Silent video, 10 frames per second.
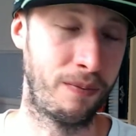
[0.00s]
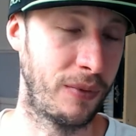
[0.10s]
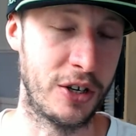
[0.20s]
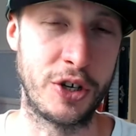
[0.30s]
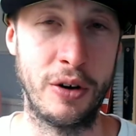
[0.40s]

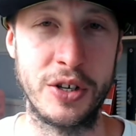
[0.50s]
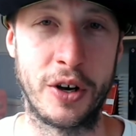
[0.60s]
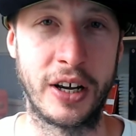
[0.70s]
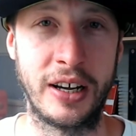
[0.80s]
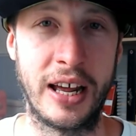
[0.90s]
as soon as I
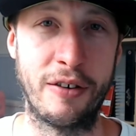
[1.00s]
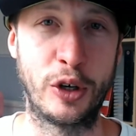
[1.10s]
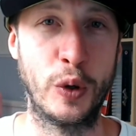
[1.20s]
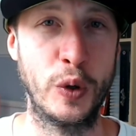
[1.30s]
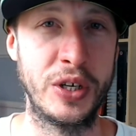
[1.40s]
can get it
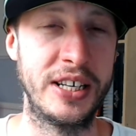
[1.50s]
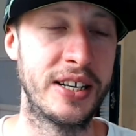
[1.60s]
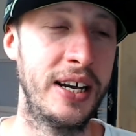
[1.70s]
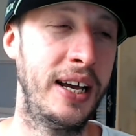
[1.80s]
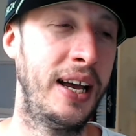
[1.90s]
recorded,
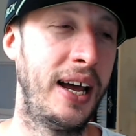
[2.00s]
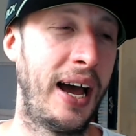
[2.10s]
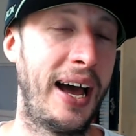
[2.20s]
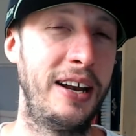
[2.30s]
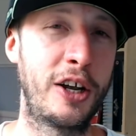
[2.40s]

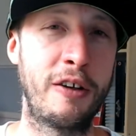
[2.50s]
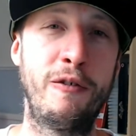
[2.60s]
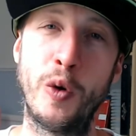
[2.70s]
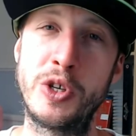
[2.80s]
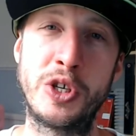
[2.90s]
and looking
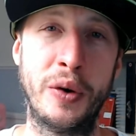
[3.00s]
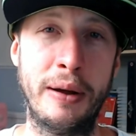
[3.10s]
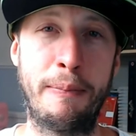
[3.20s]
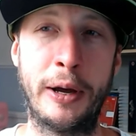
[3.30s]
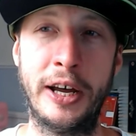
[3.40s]
forward to it.
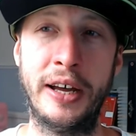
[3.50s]
But